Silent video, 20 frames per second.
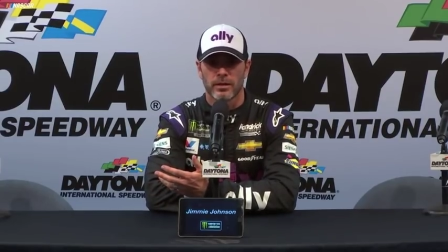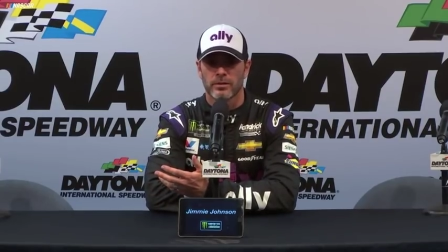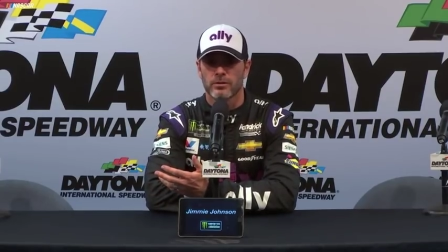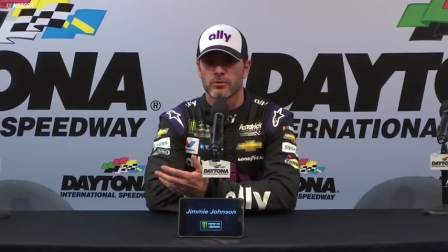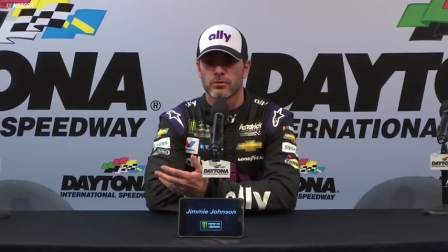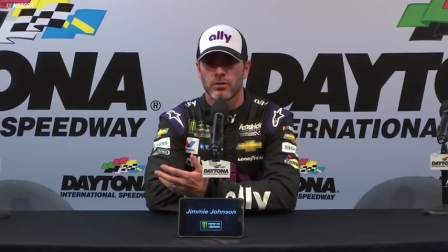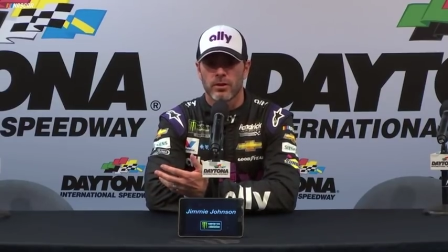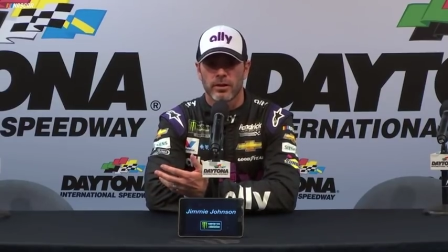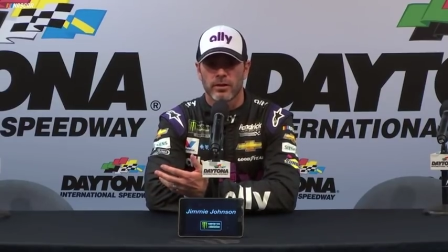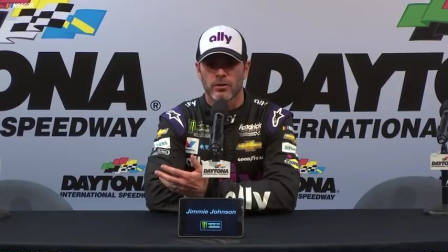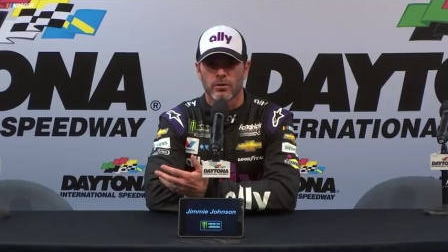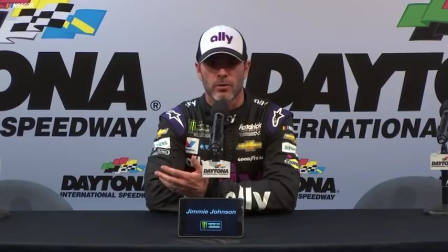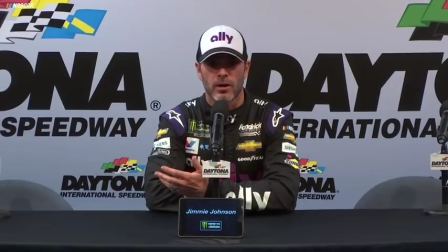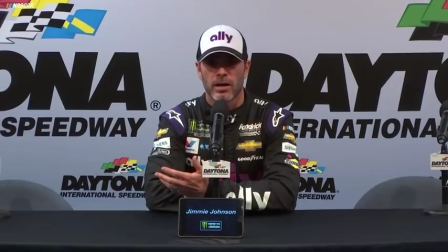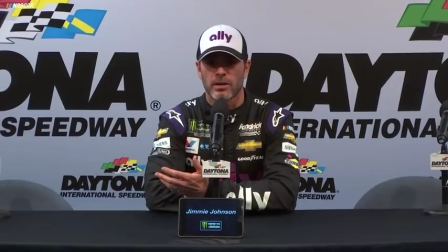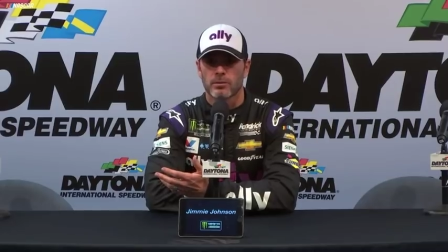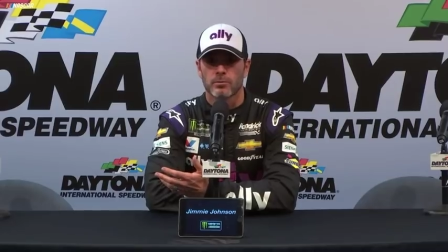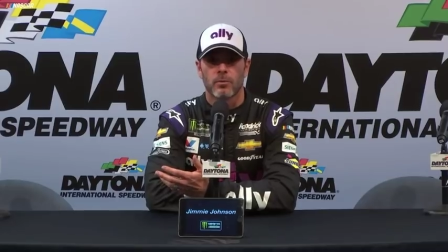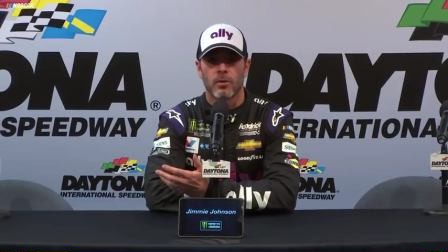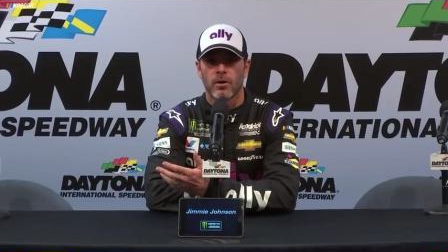I didn't try to
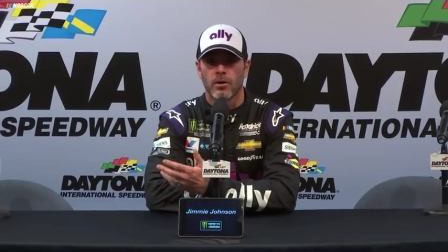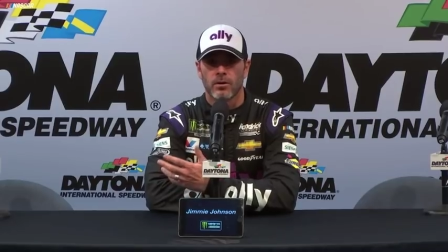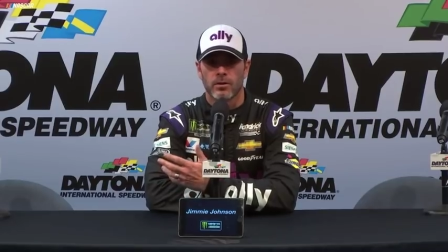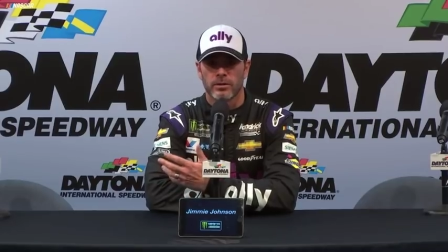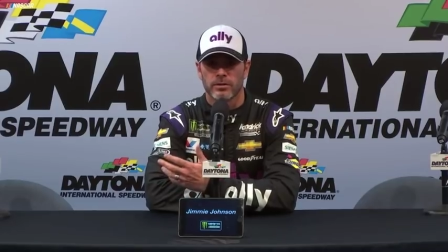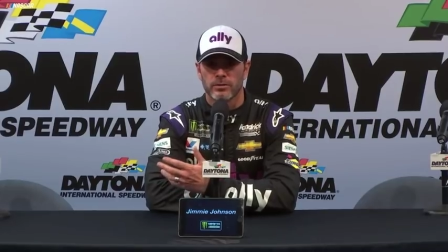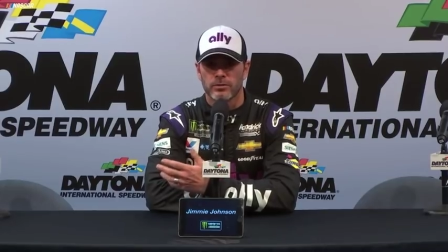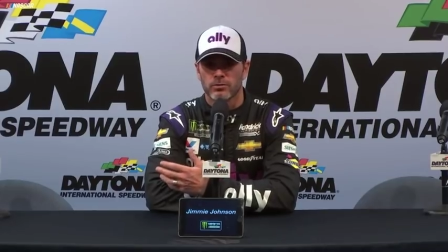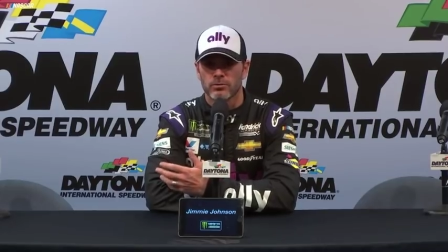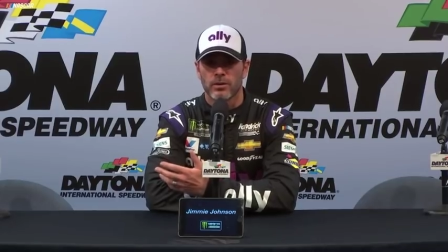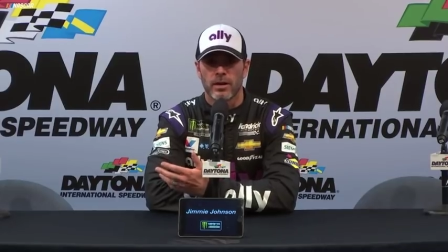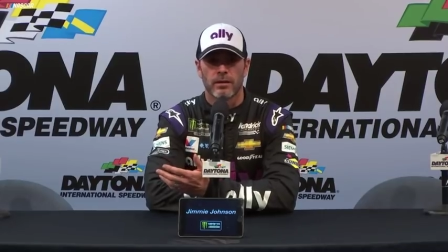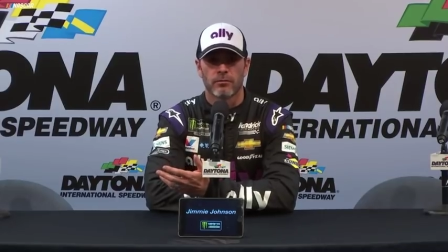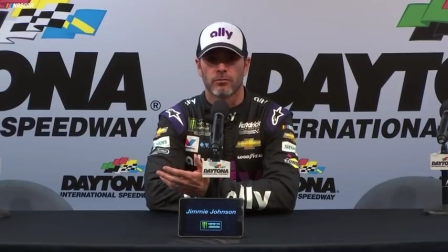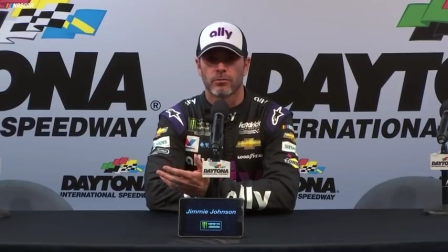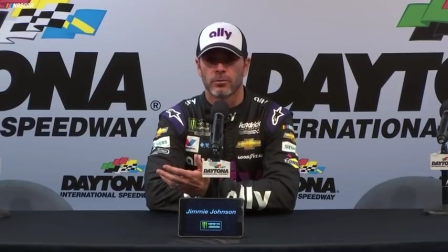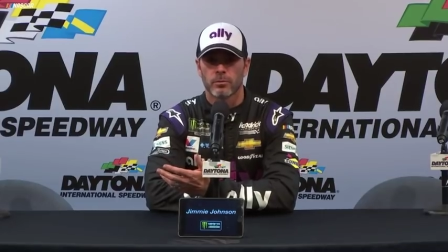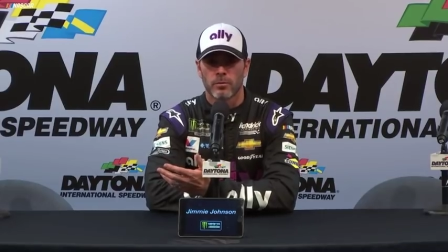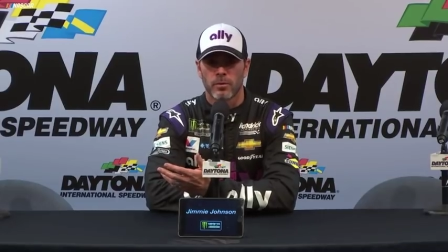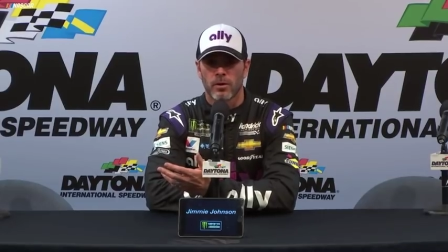crash Paul. I didn't drive
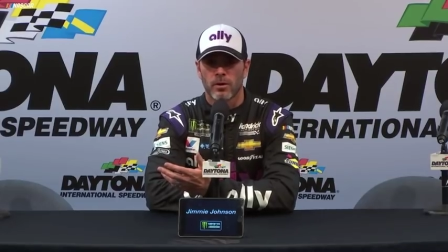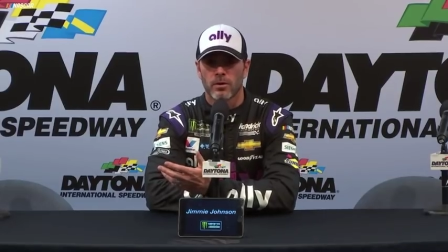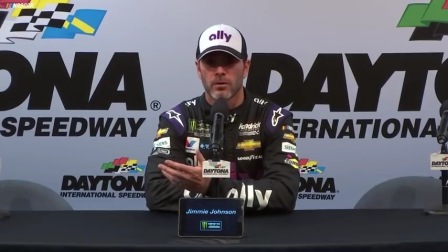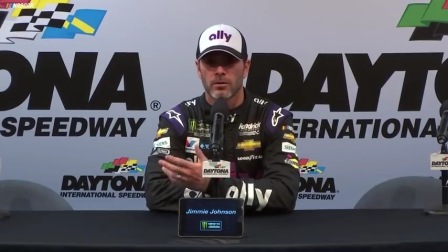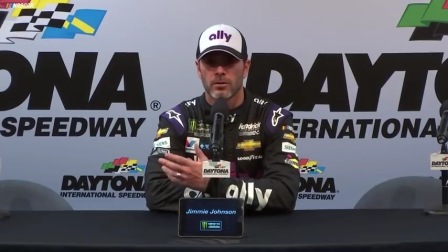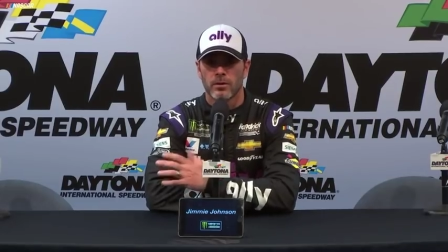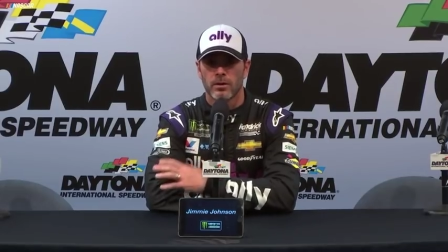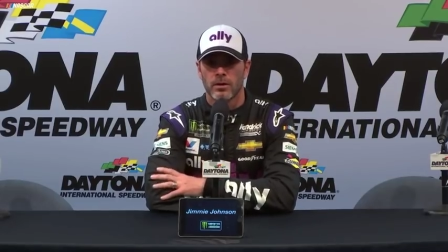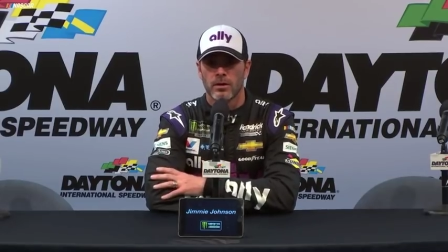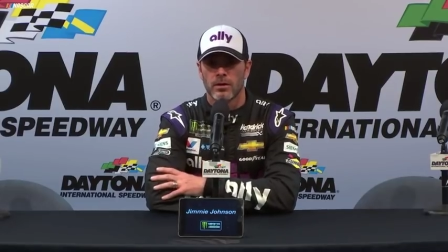through Paul.